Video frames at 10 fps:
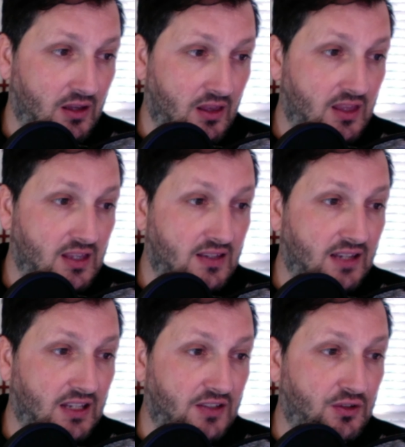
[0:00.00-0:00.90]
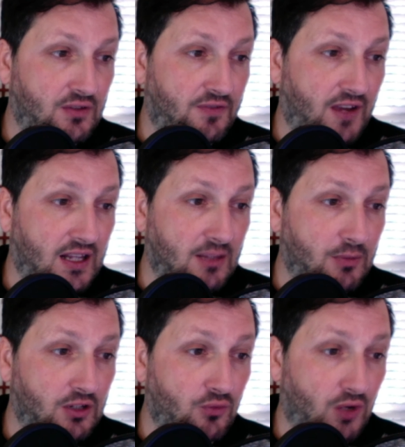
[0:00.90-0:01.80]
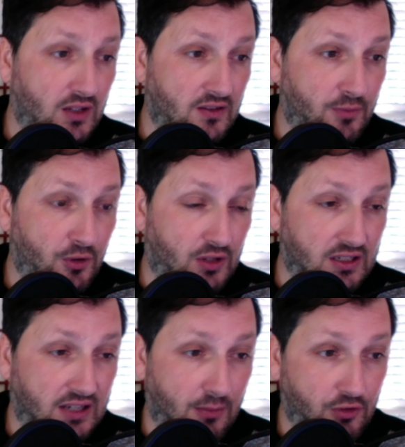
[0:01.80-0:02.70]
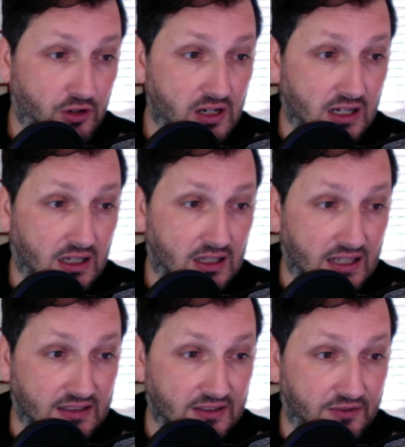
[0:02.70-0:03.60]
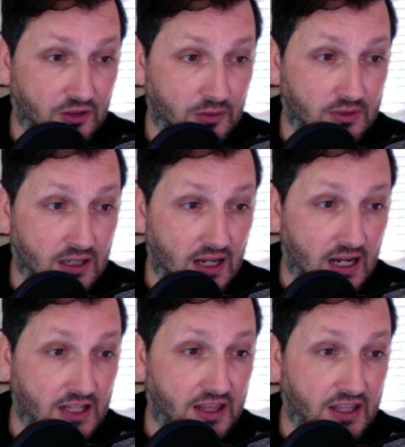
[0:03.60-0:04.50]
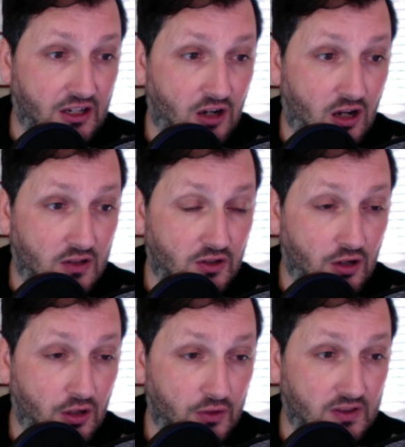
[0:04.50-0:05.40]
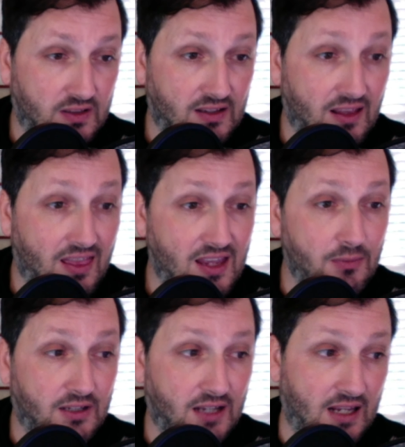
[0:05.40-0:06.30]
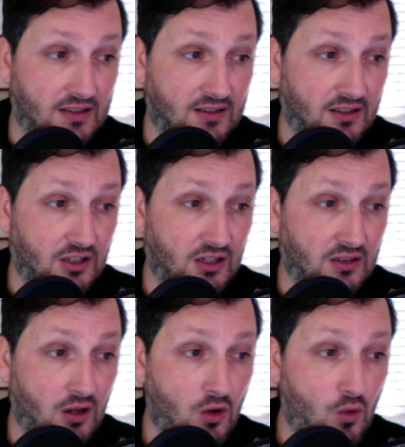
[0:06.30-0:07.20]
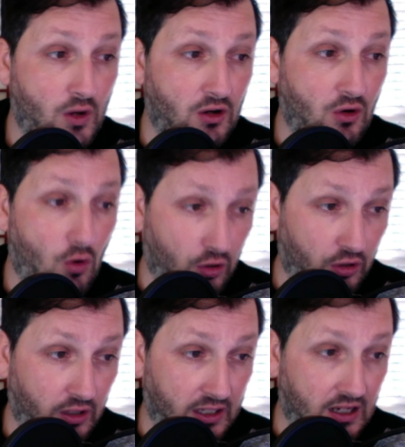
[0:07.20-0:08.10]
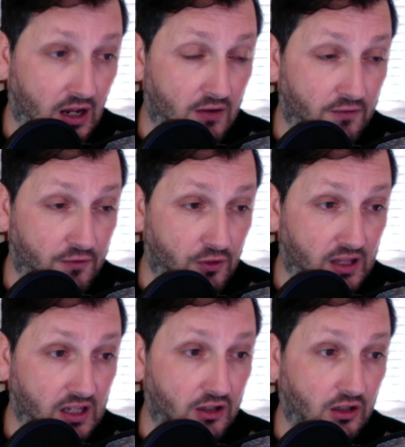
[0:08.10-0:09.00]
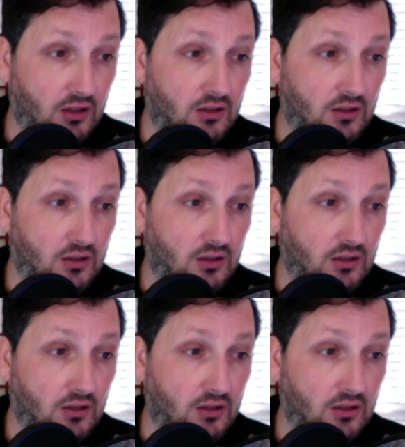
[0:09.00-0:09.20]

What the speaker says: These days, you can find limited runs of both contemporary and classic films, and the theater also hosts themed nights such as queer horror and kung fu theater.